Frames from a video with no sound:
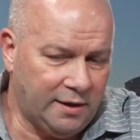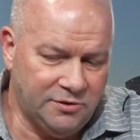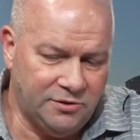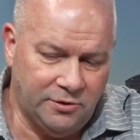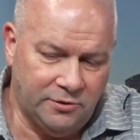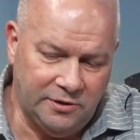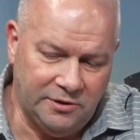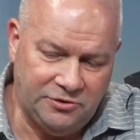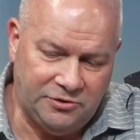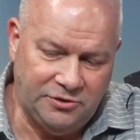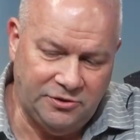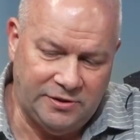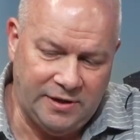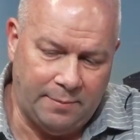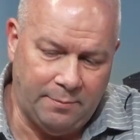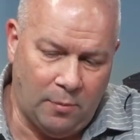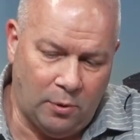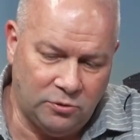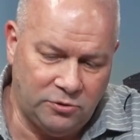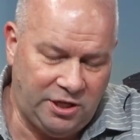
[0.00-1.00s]
So this is at
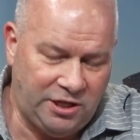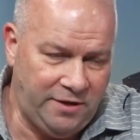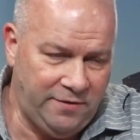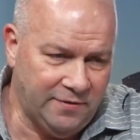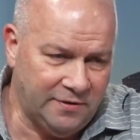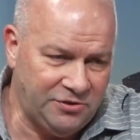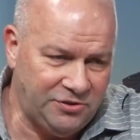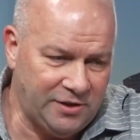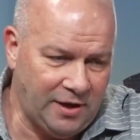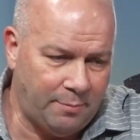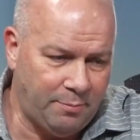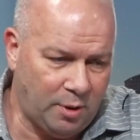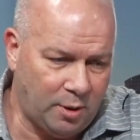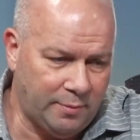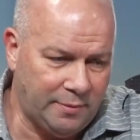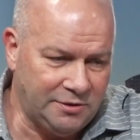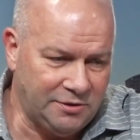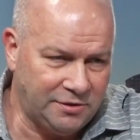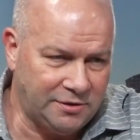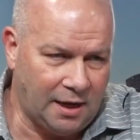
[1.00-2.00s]

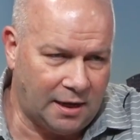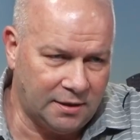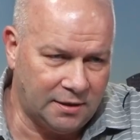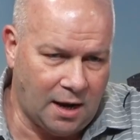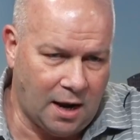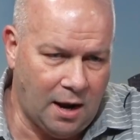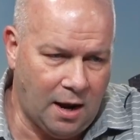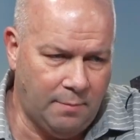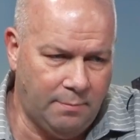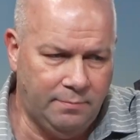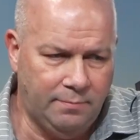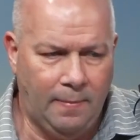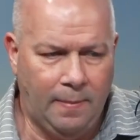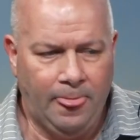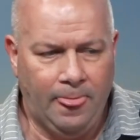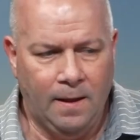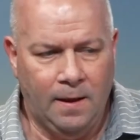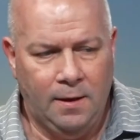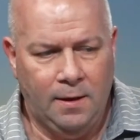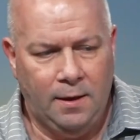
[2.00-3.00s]
motivasupplements.com.
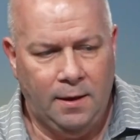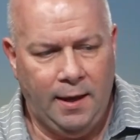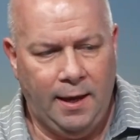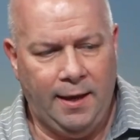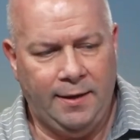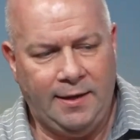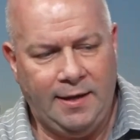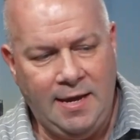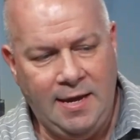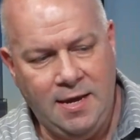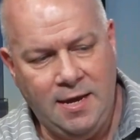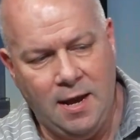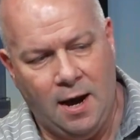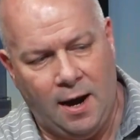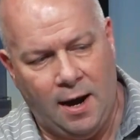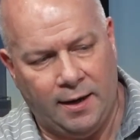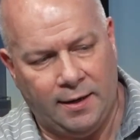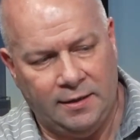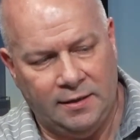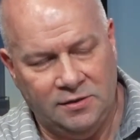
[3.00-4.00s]
And
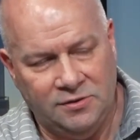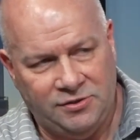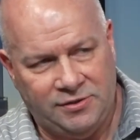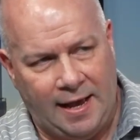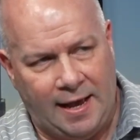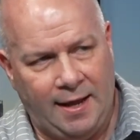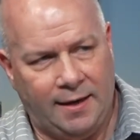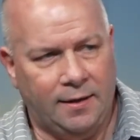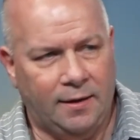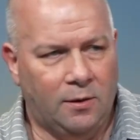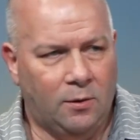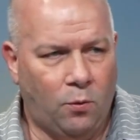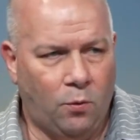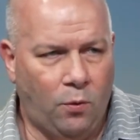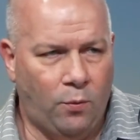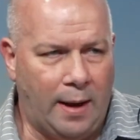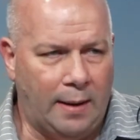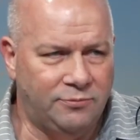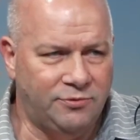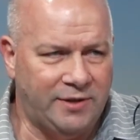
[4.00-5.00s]
Eon is at a
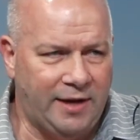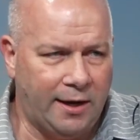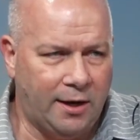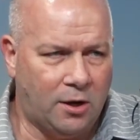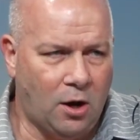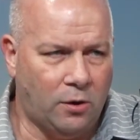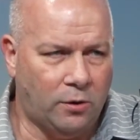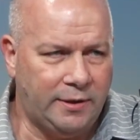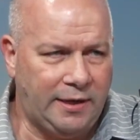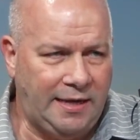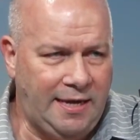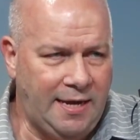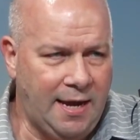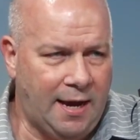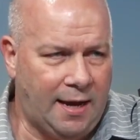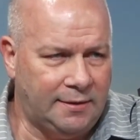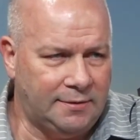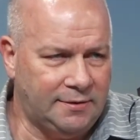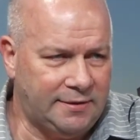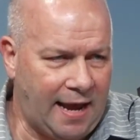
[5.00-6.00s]
website called
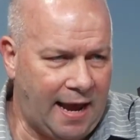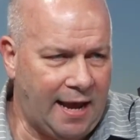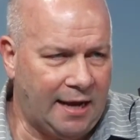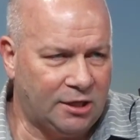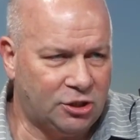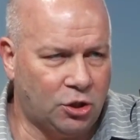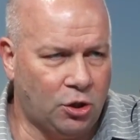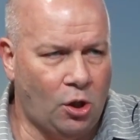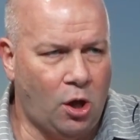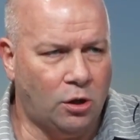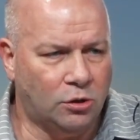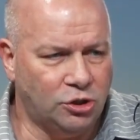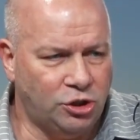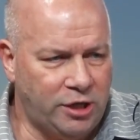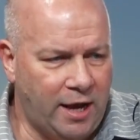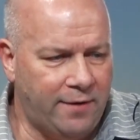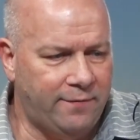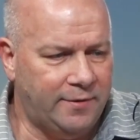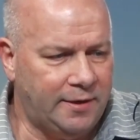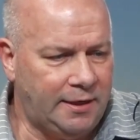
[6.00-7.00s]

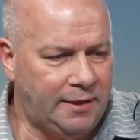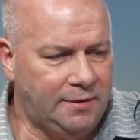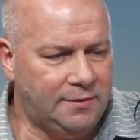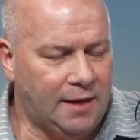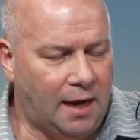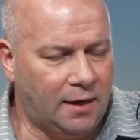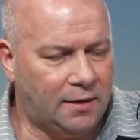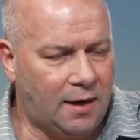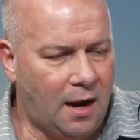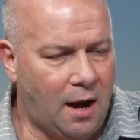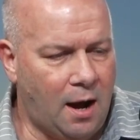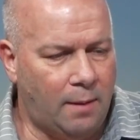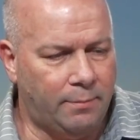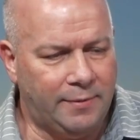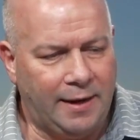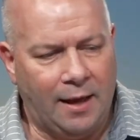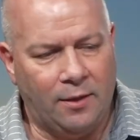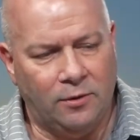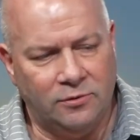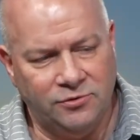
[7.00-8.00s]
eon-longevity.com.
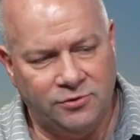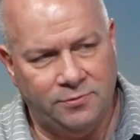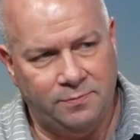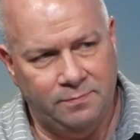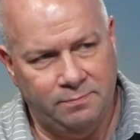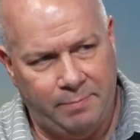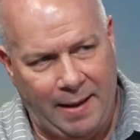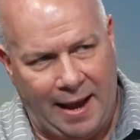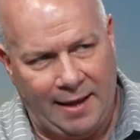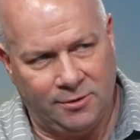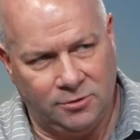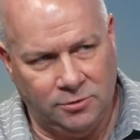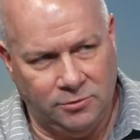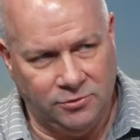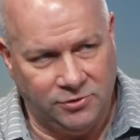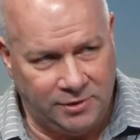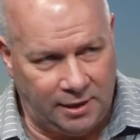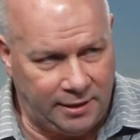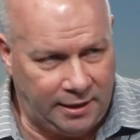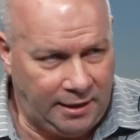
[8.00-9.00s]
Now, there's bad
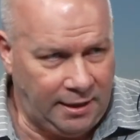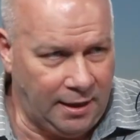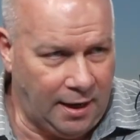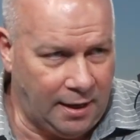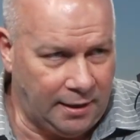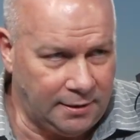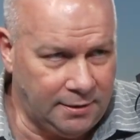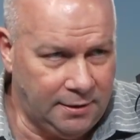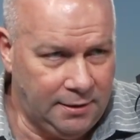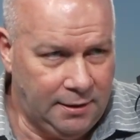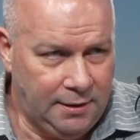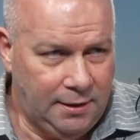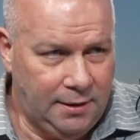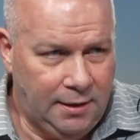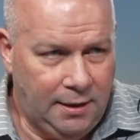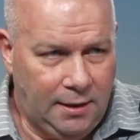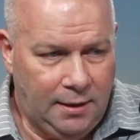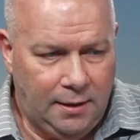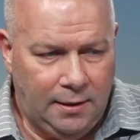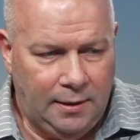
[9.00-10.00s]
news on Eon.
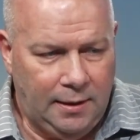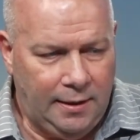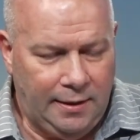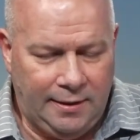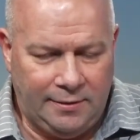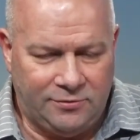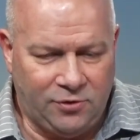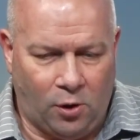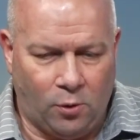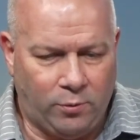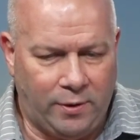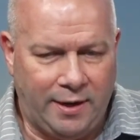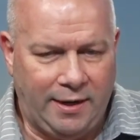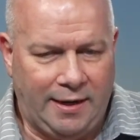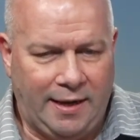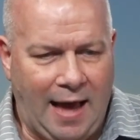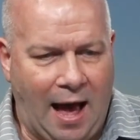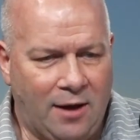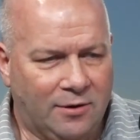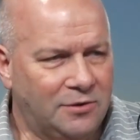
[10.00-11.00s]
It's already
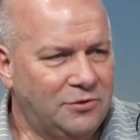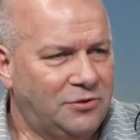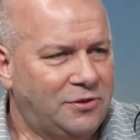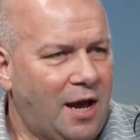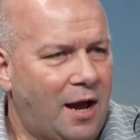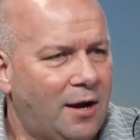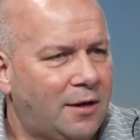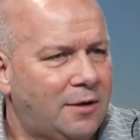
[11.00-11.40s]
out of stock.